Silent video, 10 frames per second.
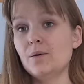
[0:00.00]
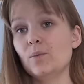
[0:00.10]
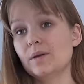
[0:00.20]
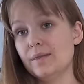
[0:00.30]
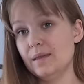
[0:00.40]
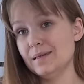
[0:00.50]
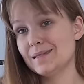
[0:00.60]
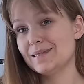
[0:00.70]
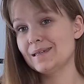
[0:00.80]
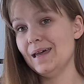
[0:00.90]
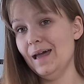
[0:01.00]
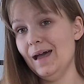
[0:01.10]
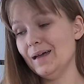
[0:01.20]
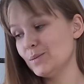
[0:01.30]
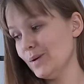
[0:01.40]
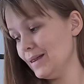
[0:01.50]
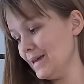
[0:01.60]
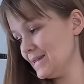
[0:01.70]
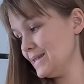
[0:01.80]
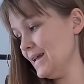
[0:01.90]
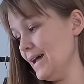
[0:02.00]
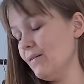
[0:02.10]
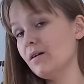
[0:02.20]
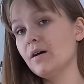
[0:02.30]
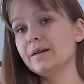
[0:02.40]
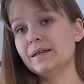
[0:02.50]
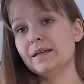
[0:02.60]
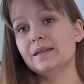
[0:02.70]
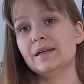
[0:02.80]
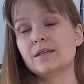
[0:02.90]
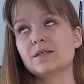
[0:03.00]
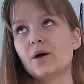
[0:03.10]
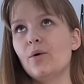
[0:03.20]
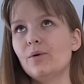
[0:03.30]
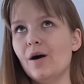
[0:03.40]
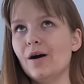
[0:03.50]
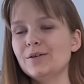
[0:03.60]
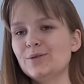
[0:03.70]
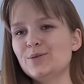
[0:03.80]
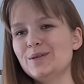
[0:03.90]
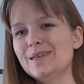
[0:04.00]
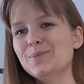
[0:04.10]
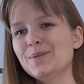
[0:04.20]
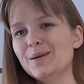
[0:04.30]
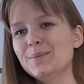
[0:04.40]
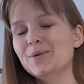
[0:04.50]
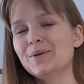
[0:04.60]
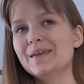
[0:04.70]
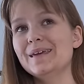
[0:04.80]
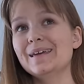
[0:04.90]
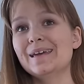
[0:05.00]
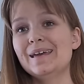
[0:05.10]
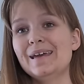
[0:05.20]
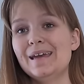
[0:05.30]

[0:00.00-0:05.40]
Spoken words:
With this as well as the Eva cardigan, it's so hard to keep them looking